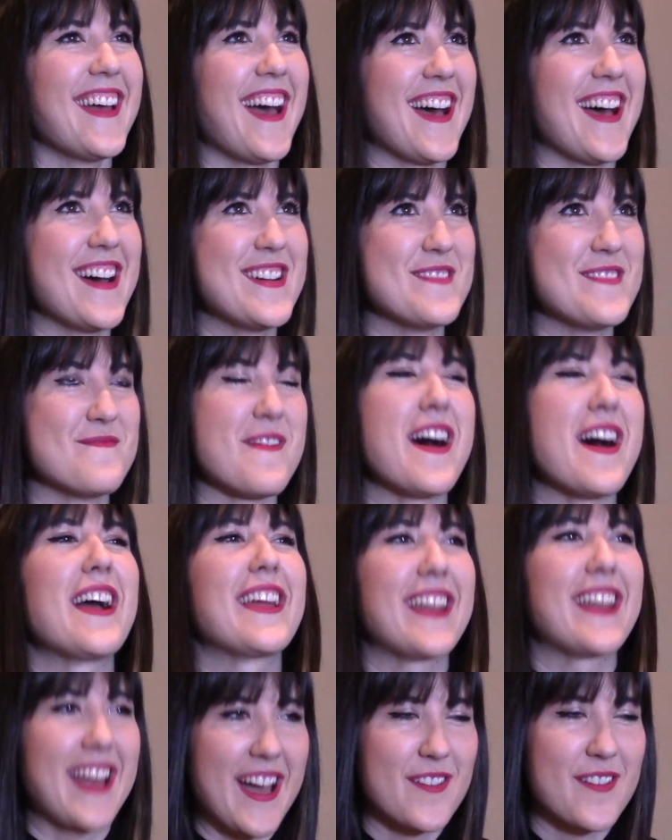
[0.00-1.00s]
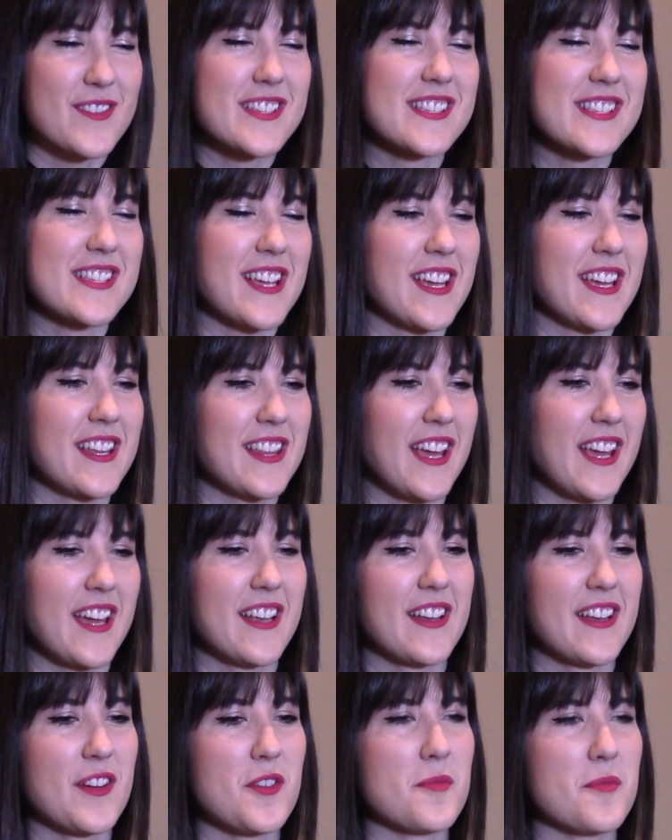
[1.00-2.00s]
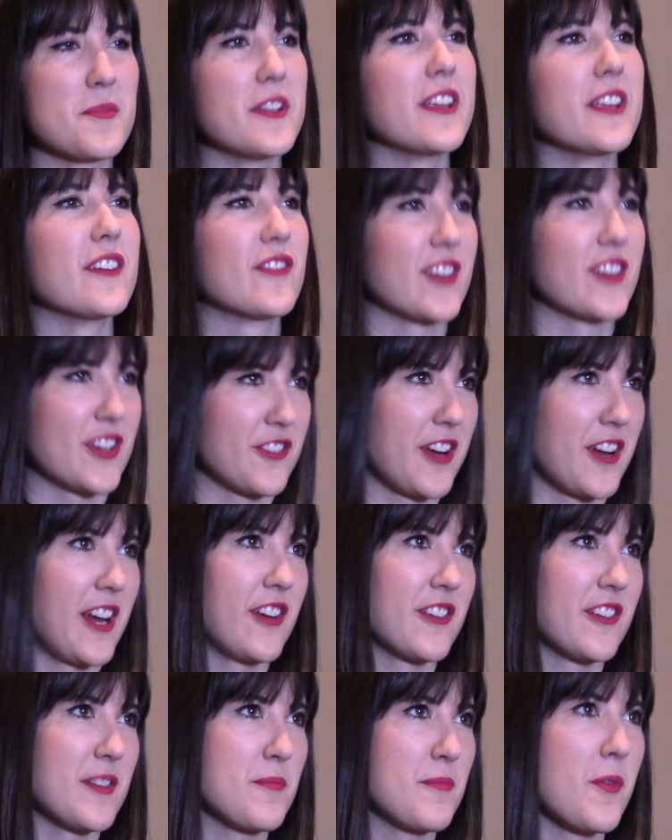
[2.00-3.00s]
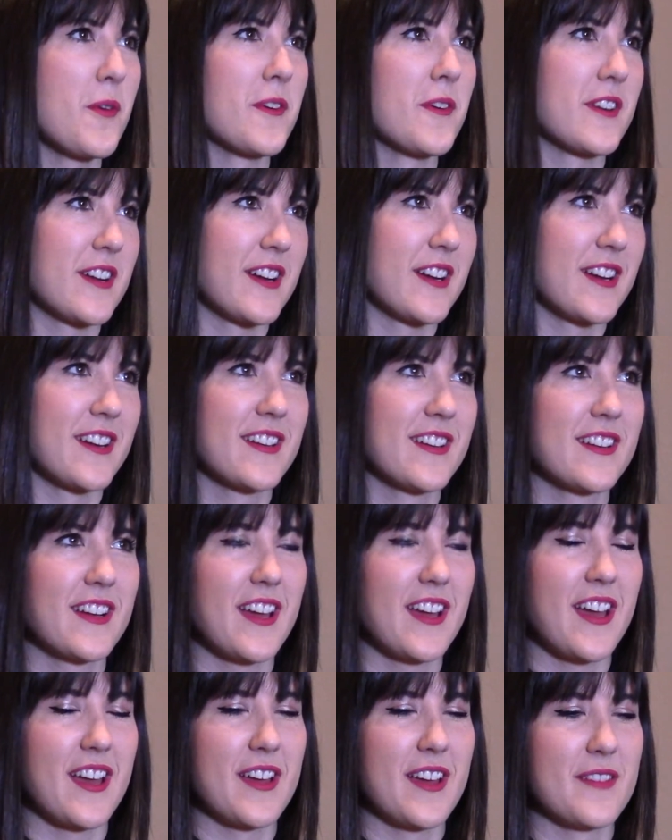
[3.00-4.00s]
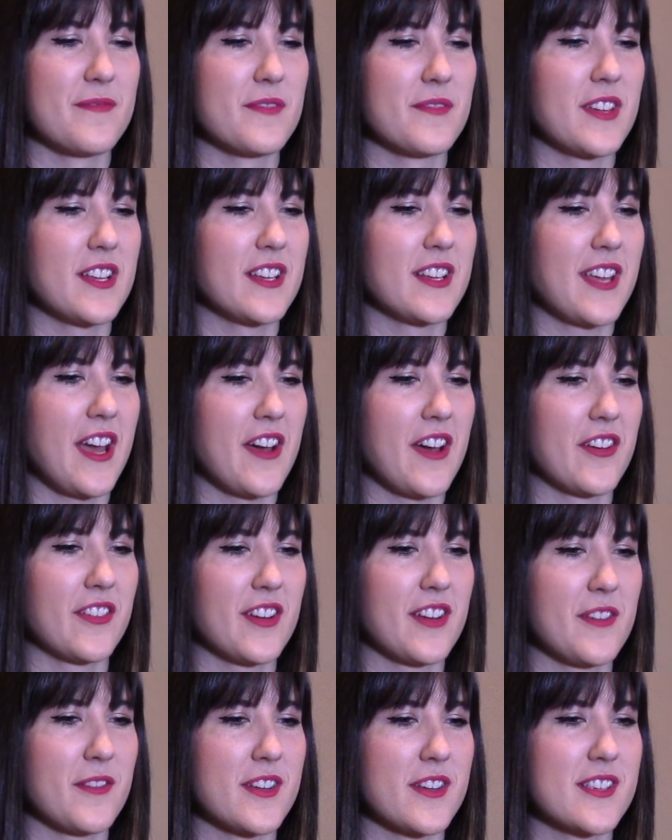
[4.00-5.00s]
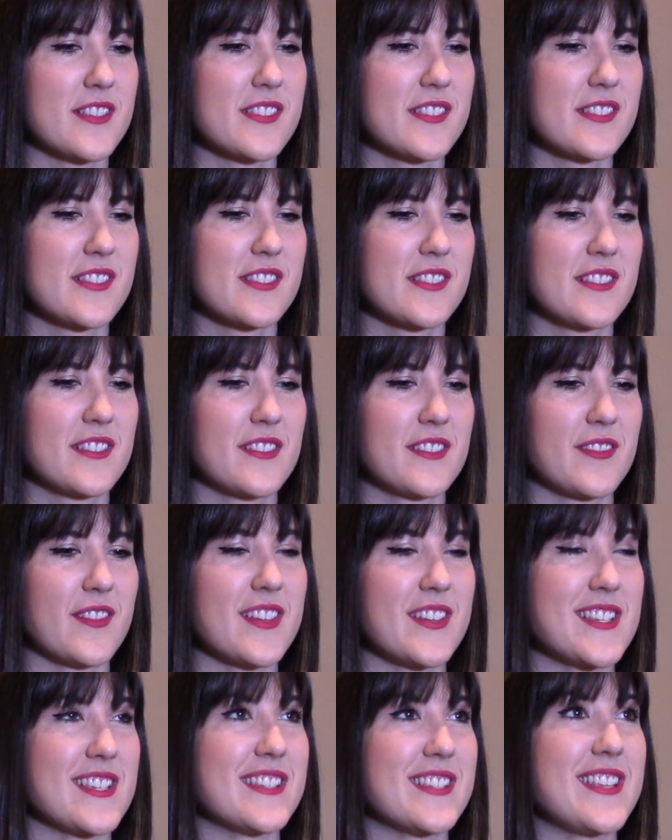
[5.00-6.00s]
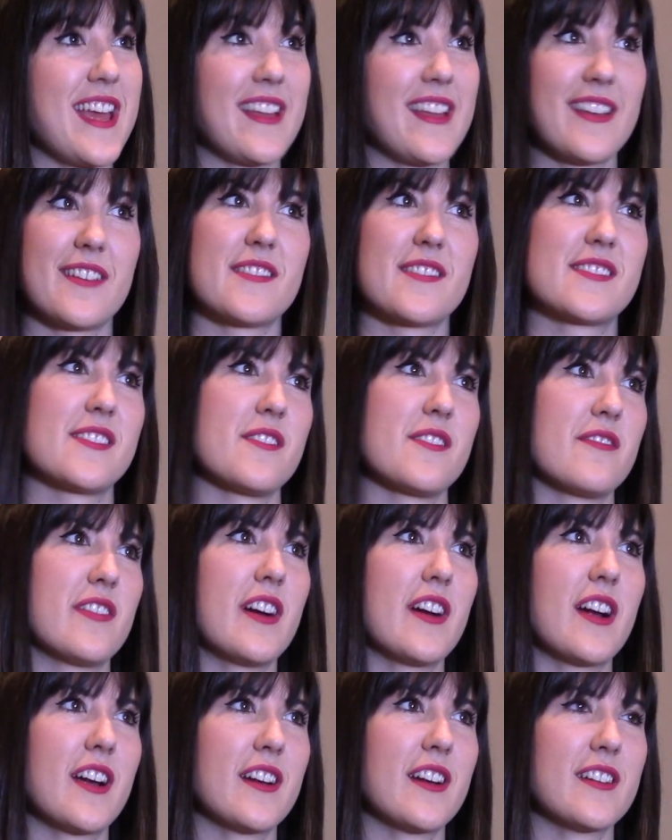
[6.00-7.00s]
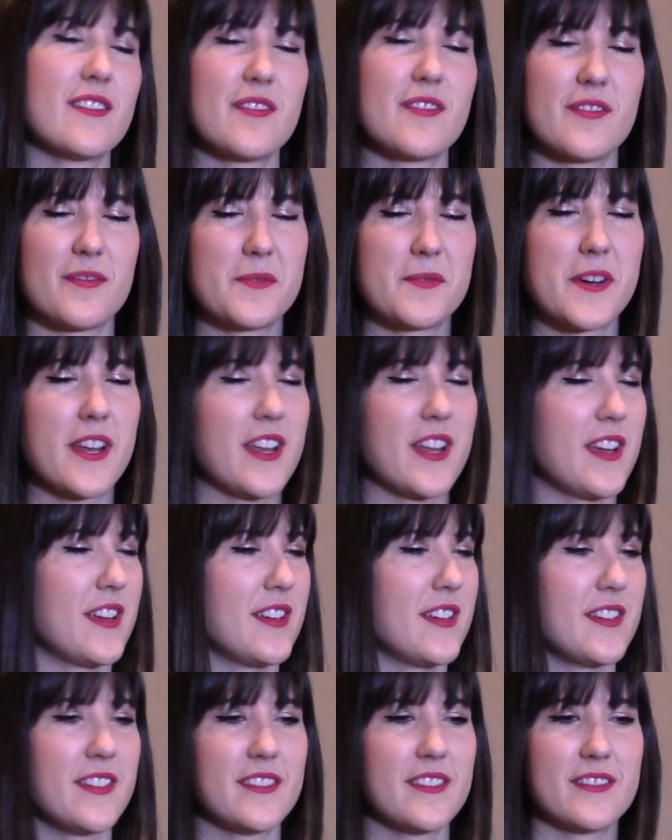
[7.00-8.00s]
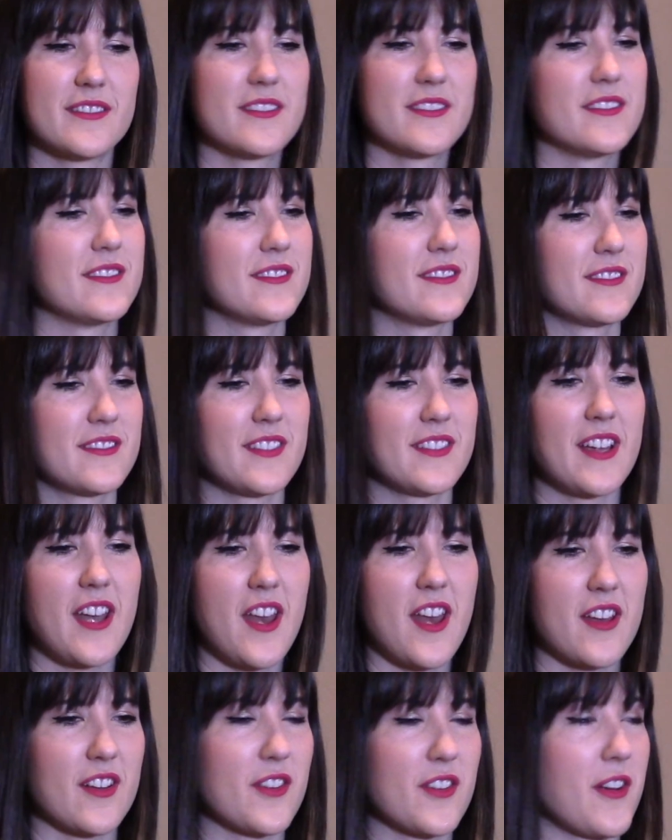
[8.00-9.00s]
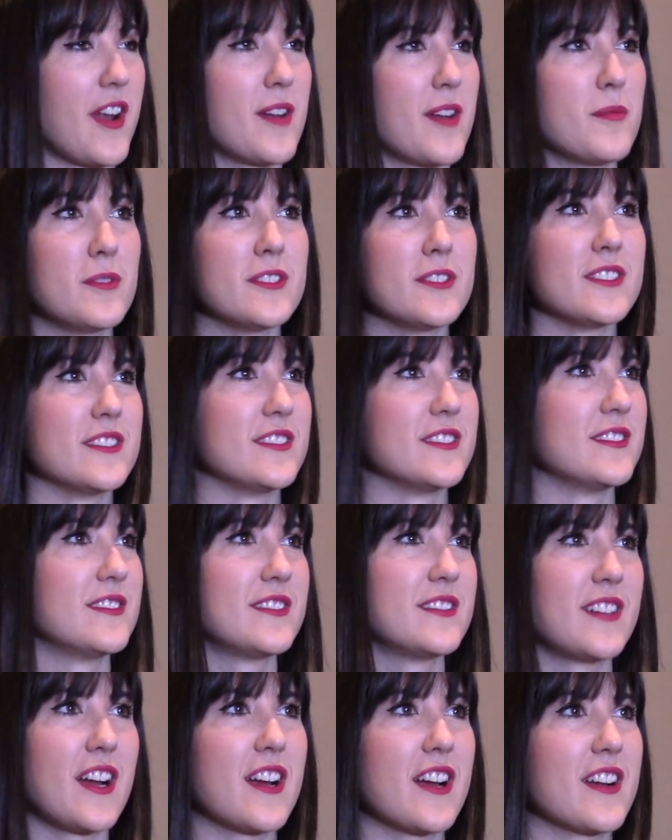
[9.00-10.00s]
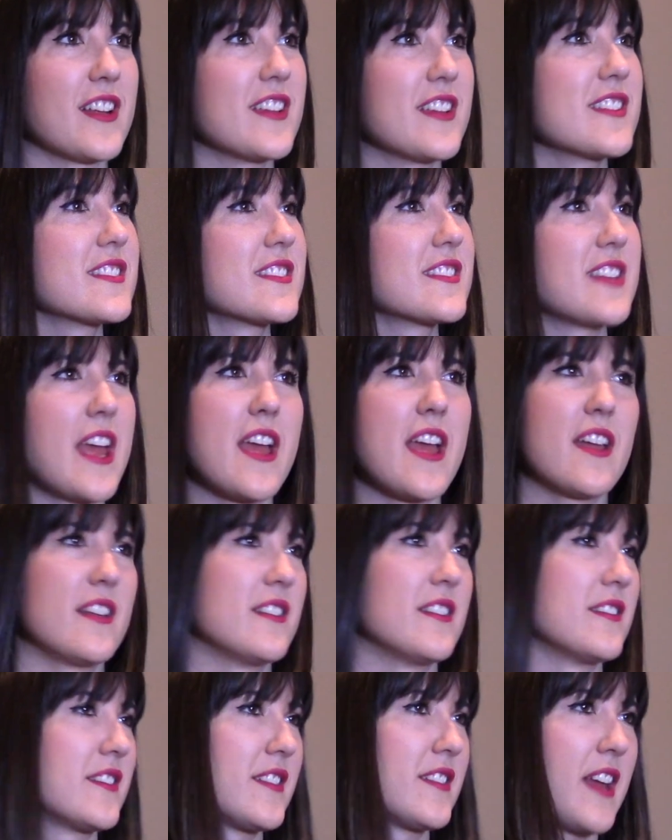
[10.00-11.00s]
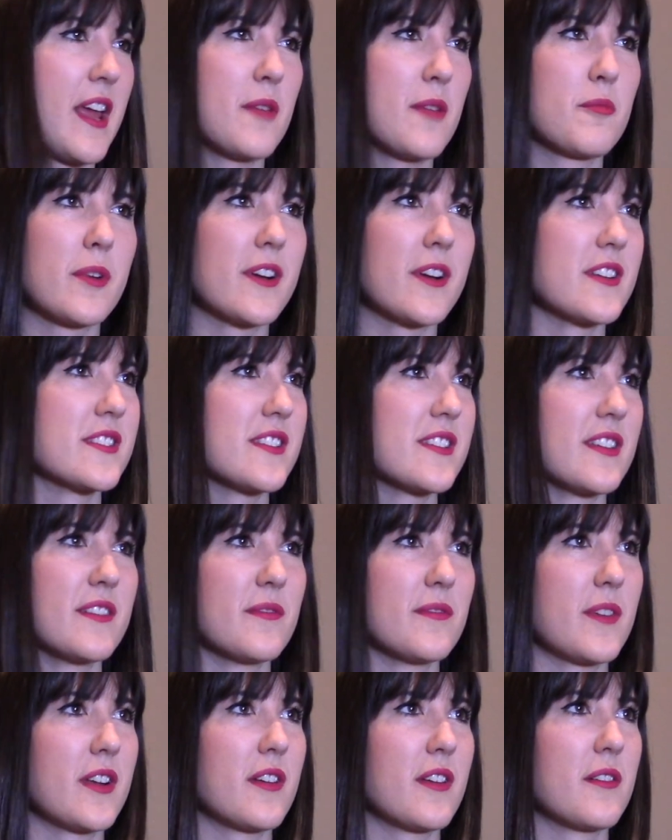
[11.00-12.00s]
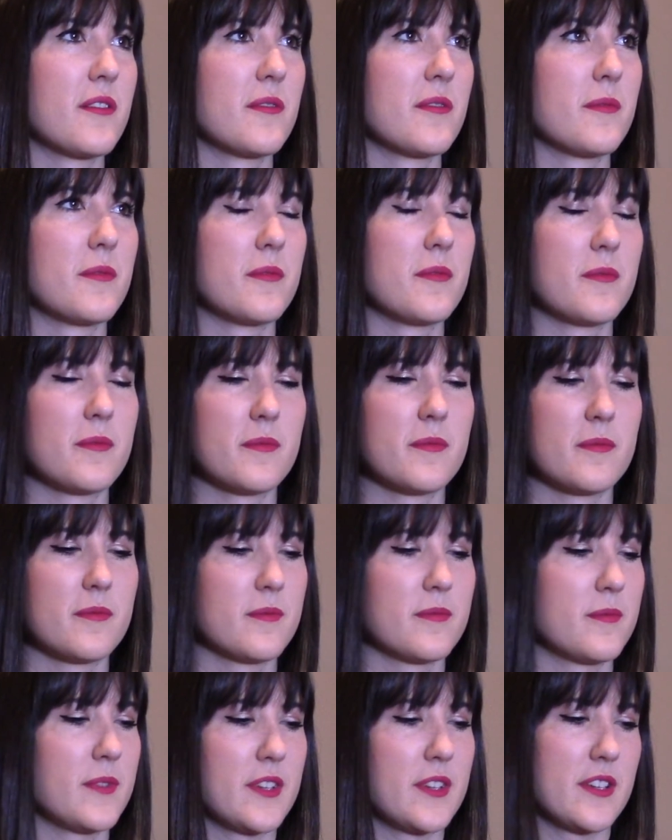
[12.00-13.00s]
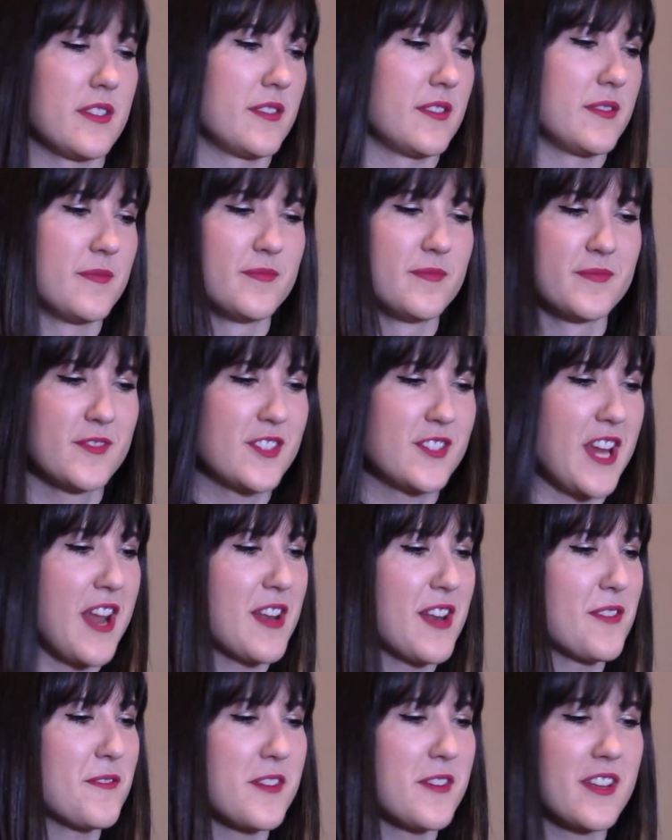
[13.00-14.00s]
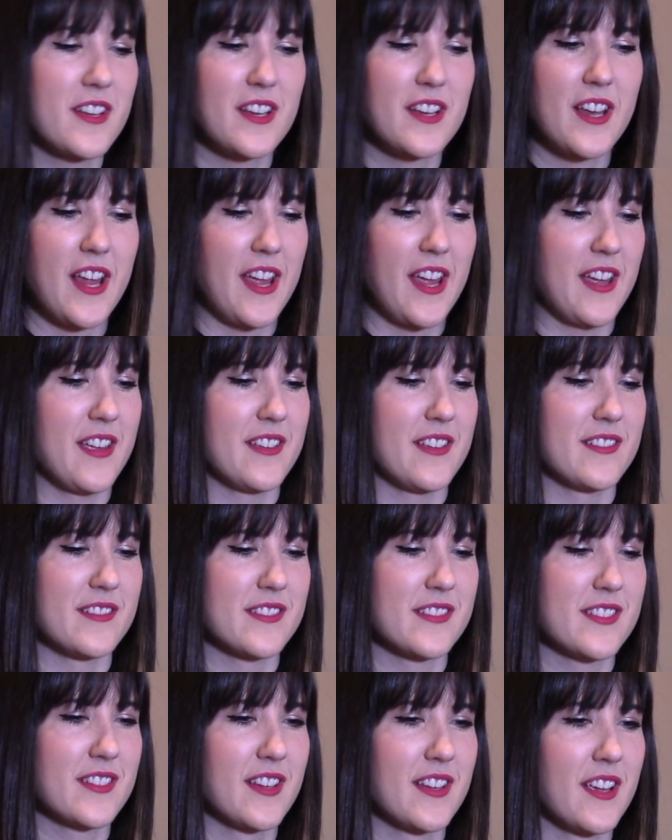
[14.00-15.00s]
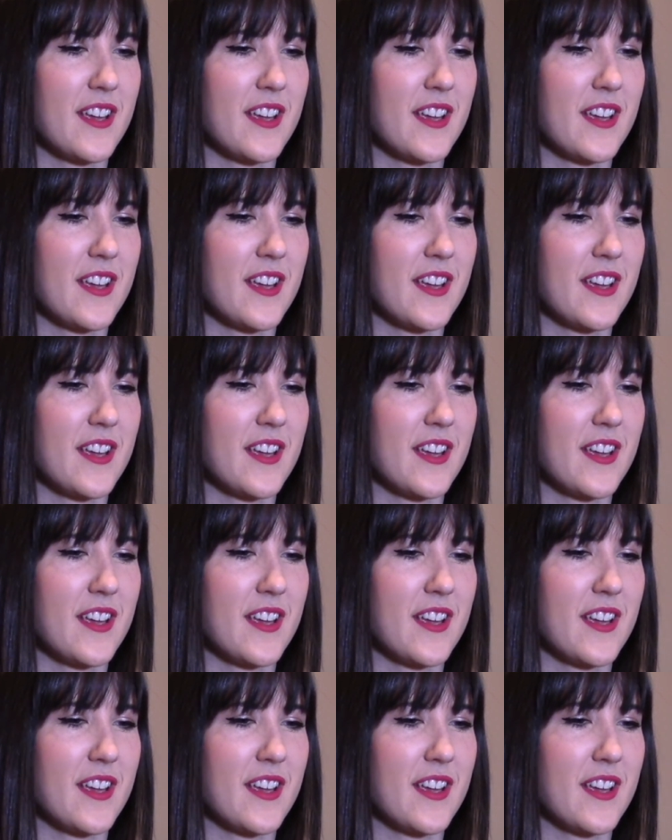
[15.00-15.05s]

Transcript: I'd have to say that opening for Gregory Porter in Calgary was a standout so far. What an incredible artist and person. What a genuine and